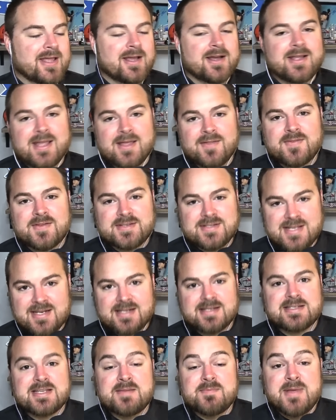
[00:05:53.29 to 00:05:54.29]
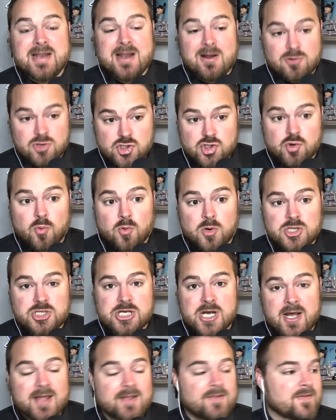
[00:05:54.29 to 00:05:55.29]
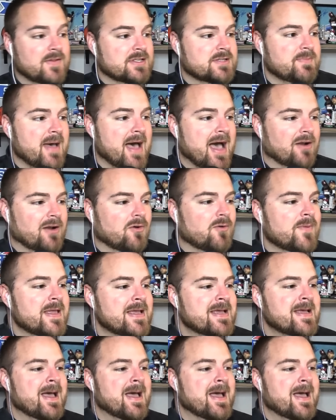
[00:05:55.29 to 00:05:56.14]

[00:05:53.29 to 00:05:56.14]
Again, the Tennessee beat out Georgia in this battle.